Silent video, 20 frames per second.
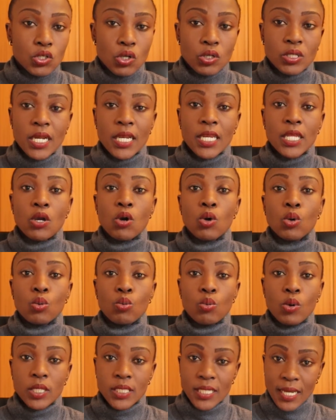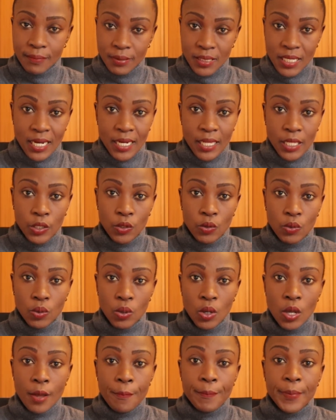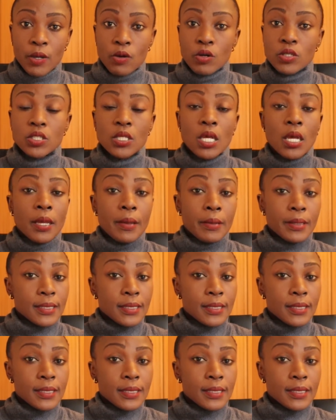totally on what I'm telling you because